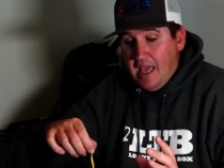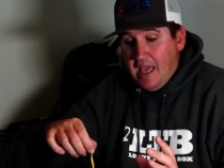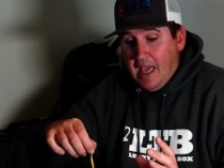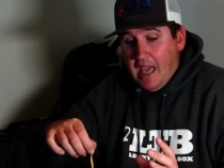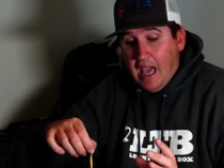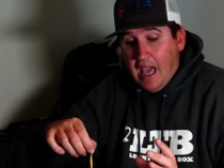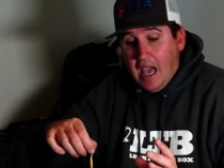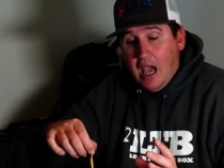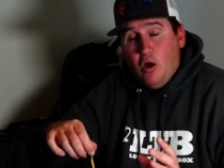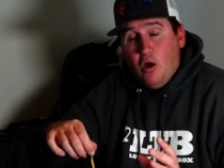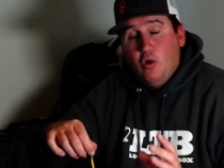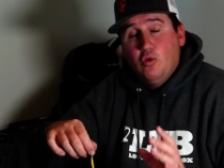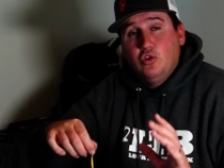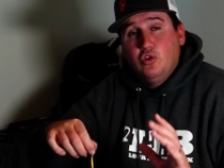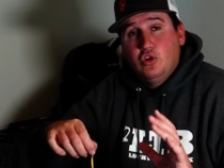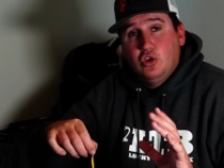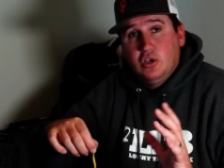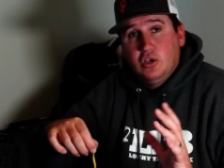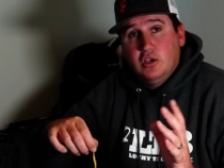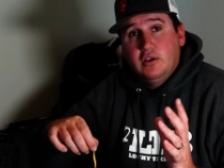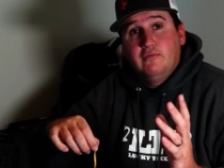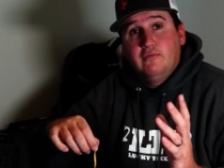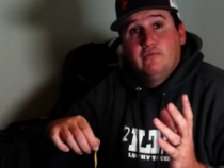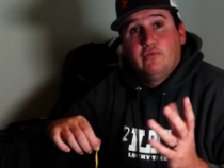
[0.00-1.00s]
how
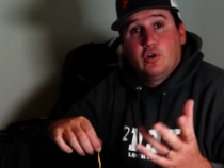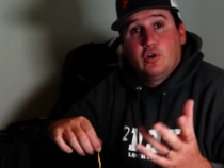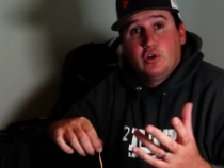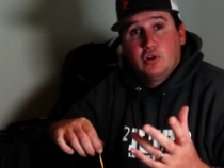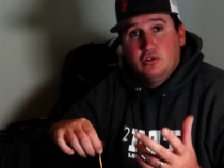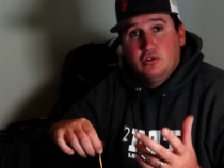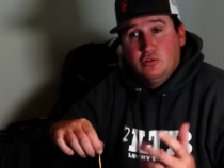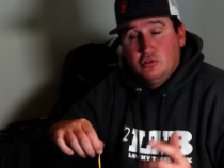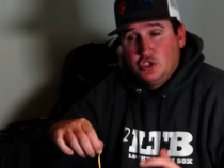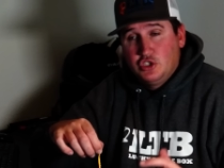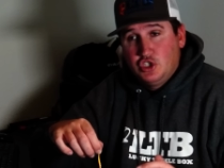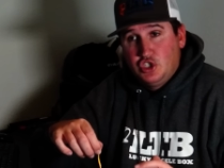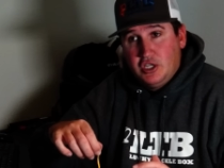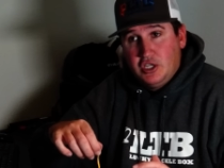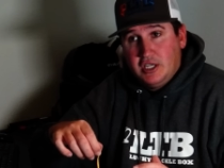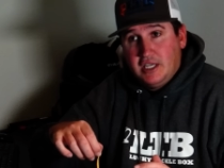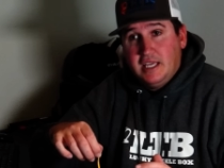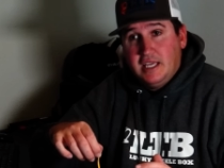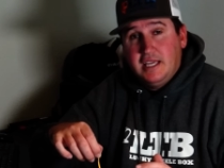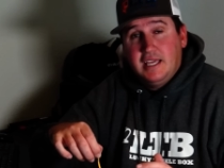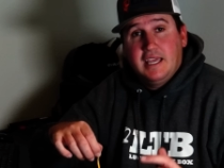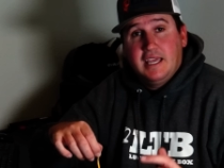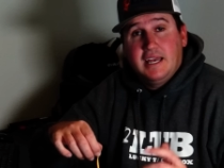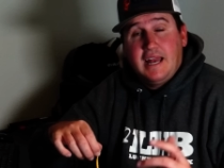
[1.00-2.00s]
good vertical
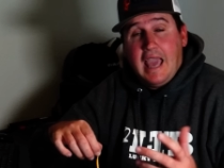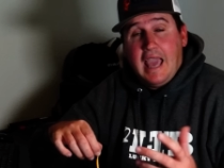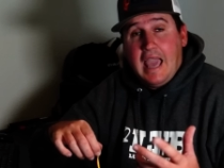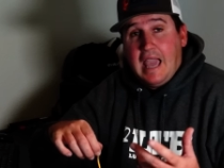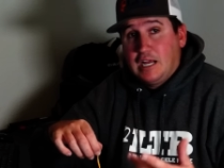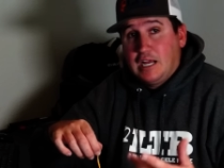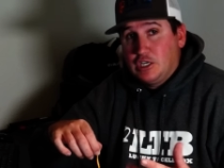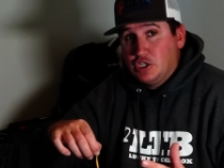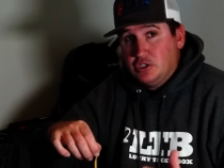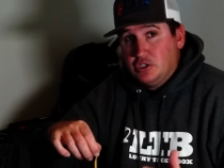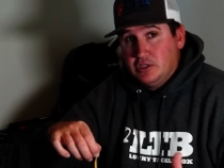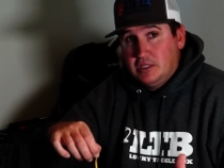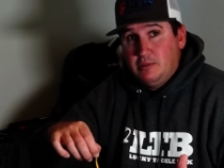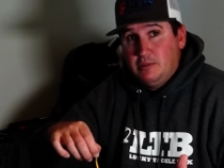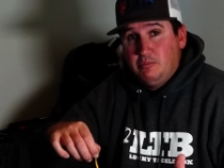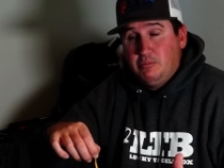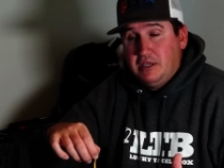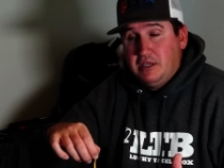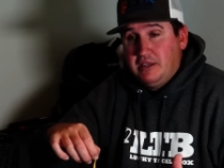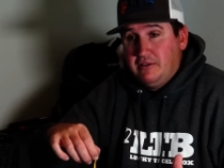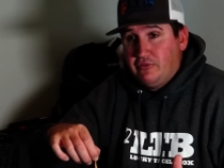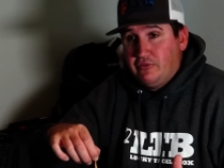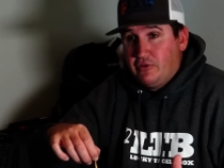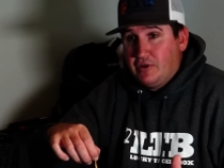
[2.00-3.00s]
jigging can actually
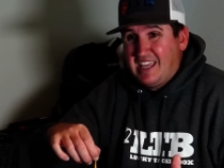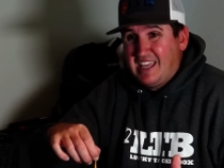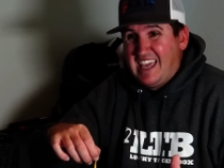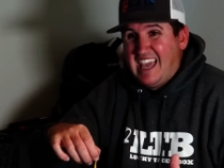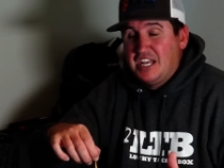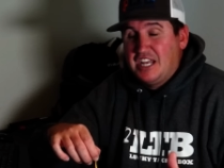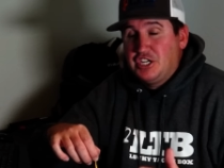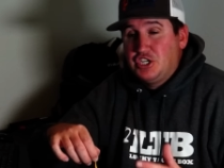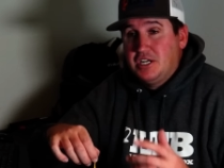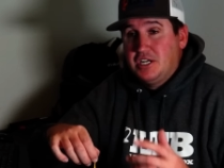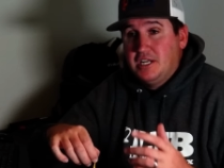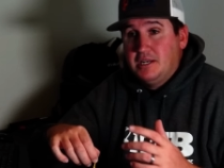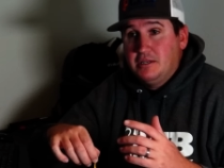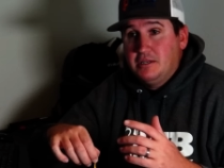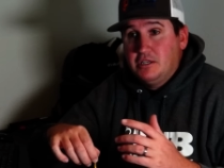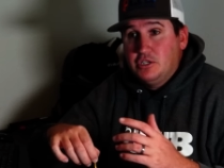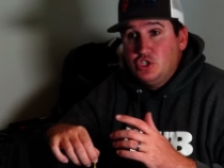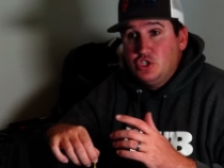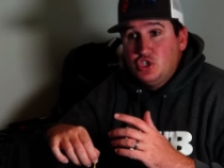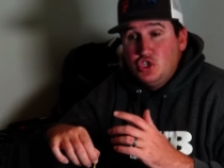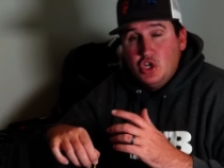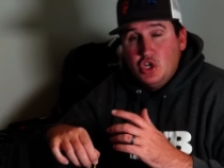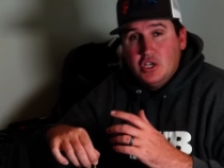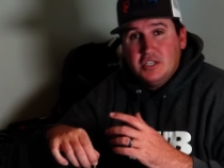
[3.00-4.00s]
be for catching
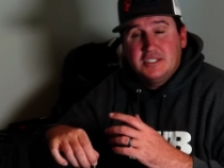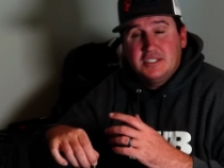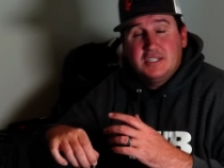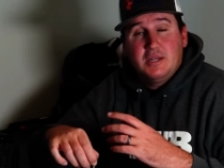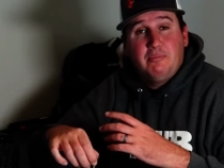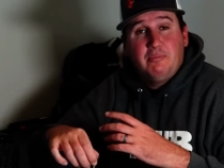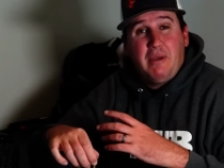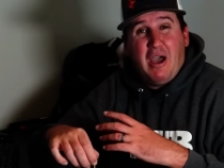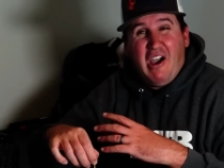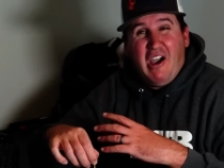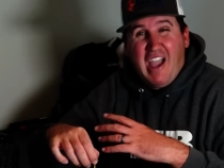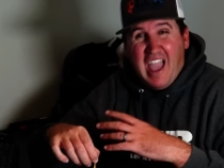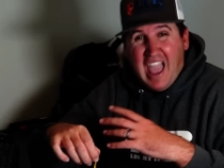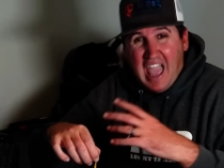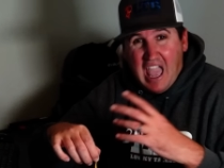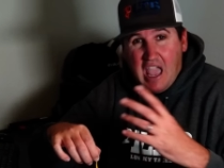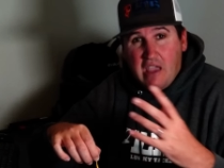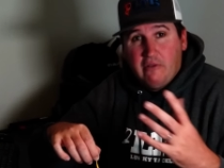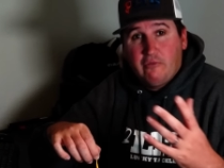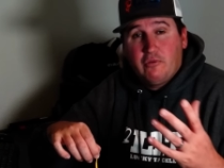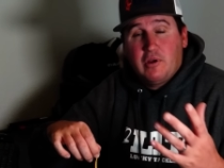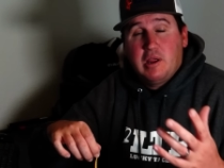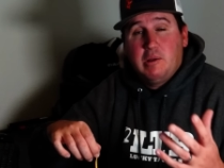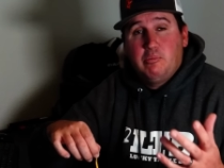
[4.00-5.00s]
just about
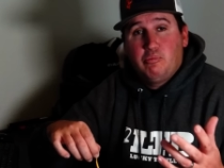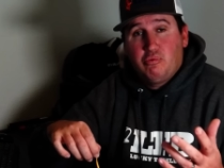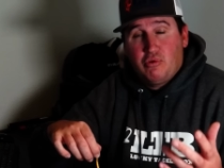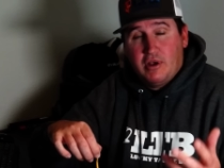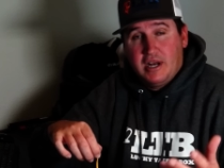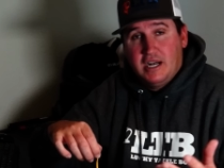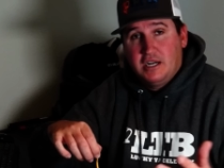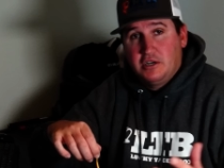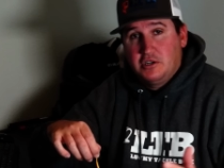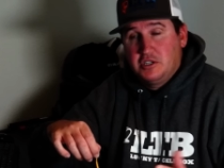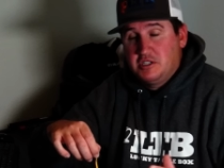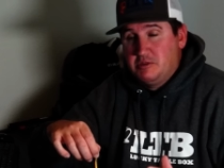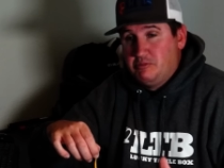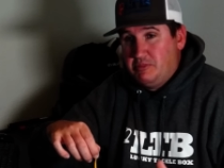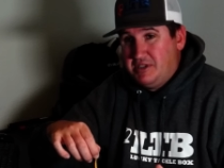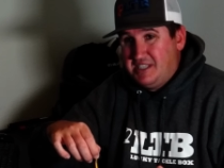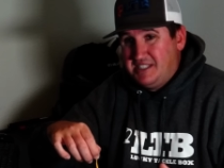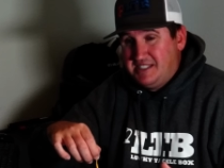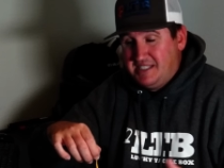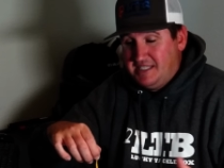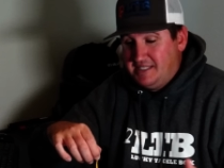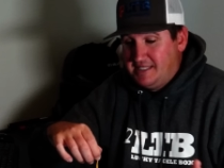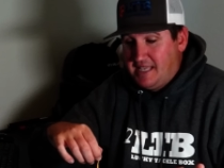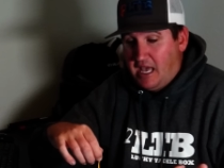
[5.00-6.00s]
every predator
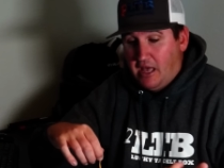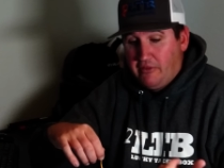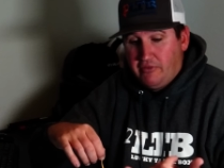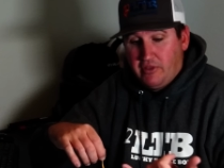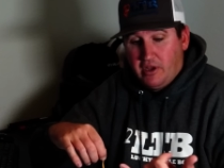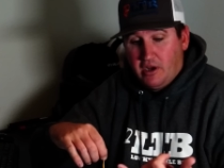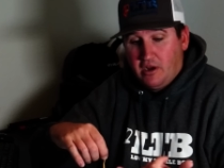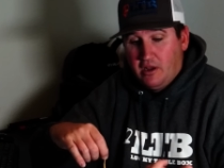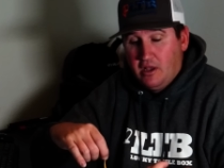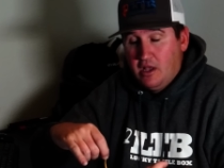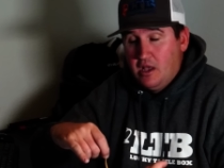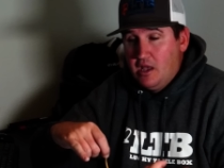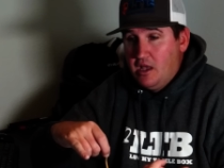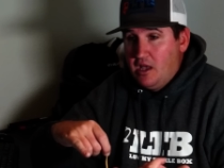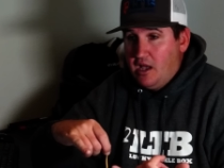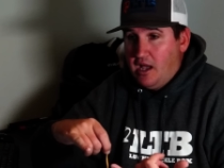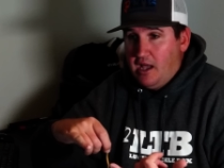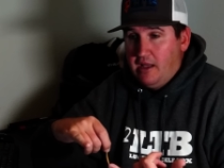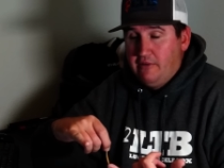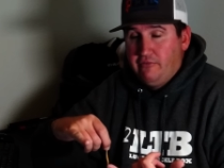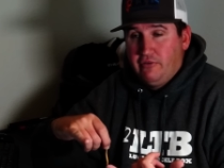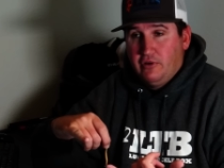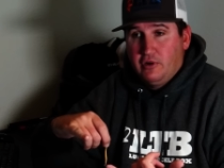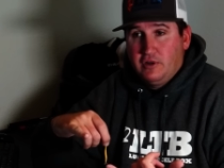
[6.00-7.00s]
species out there.
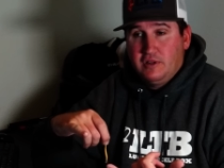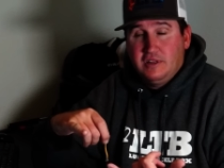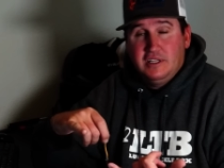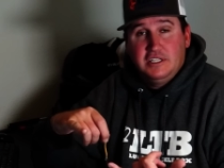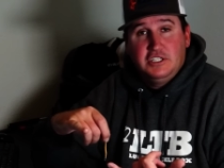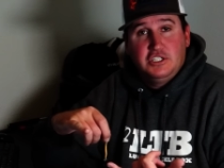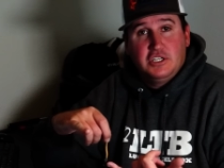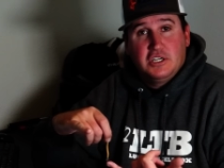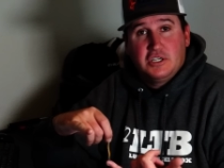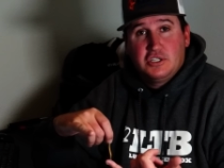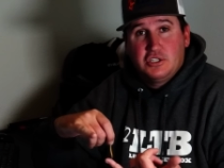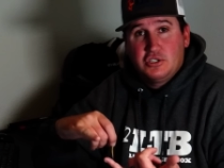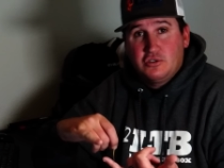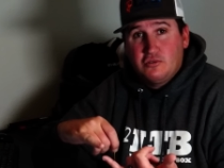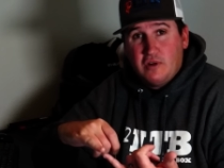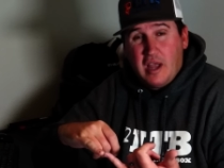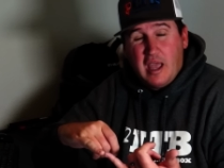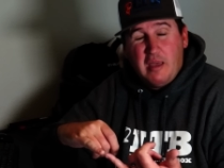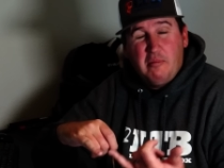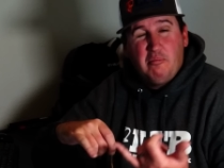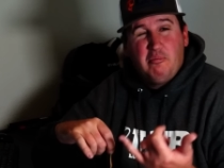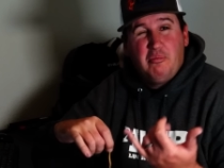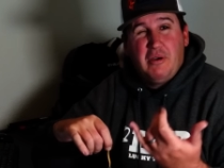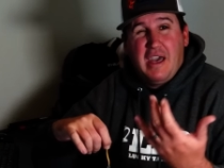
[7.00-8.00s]
I vertically jig
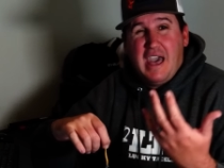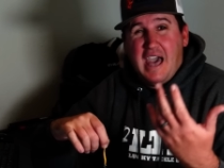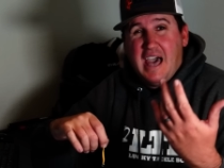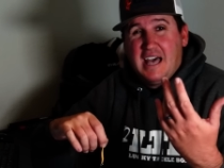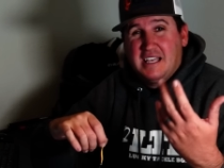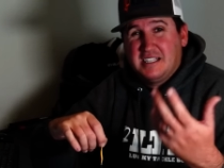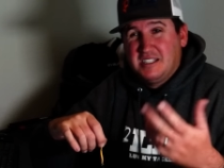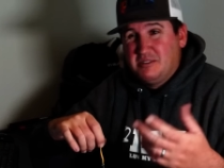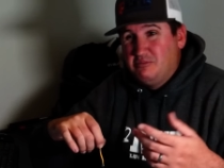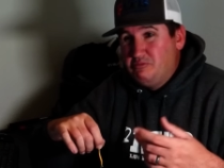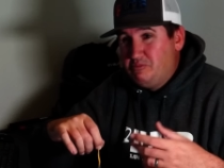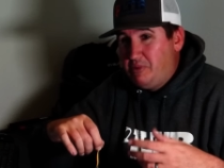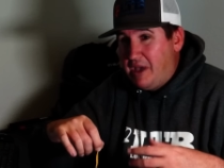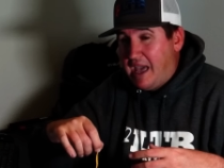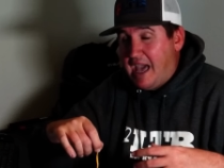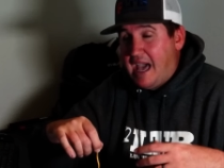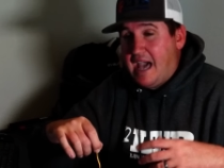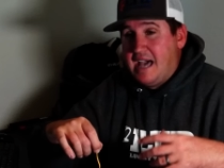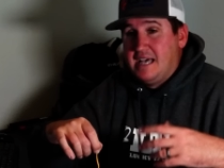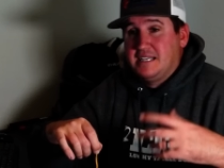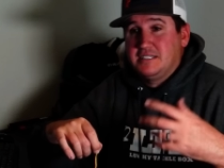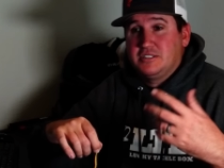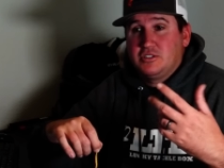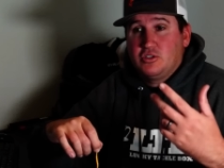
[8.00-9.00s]
striped bass,
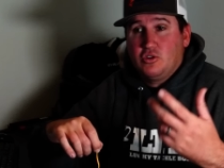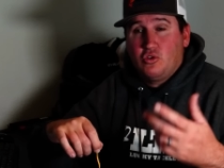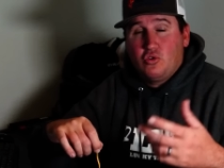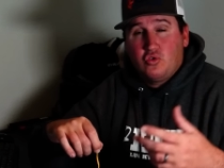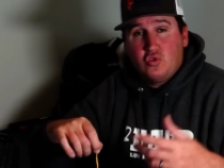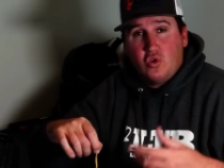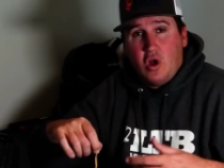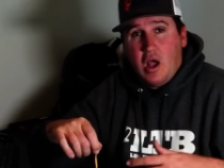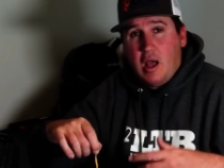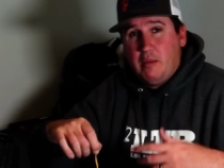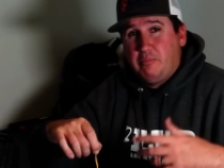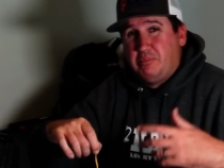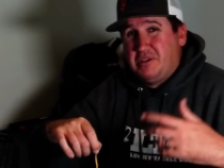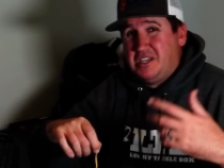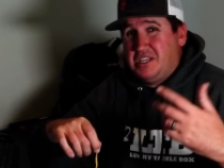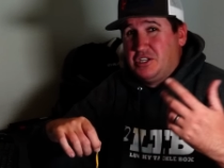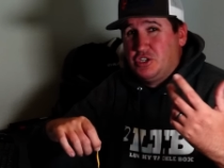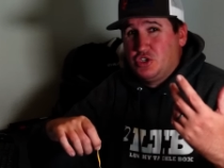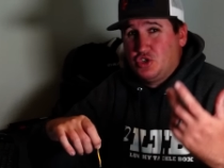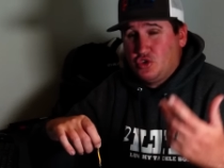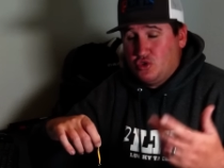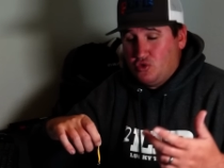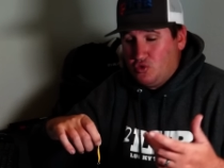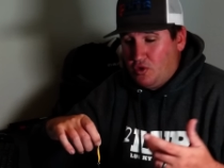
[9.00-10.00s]
bass, crappie,
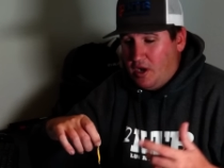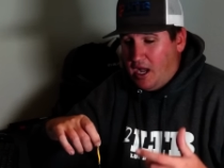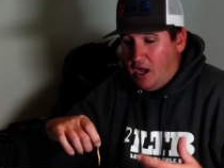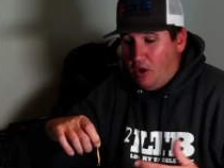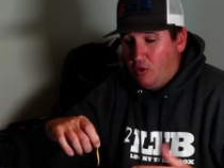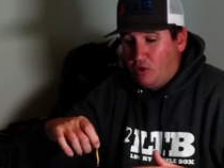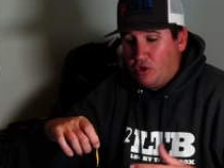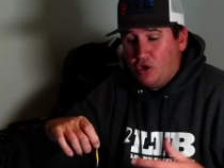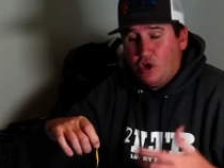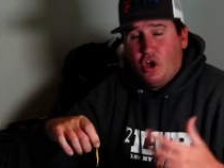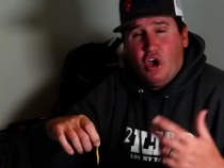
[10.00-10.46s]
trout,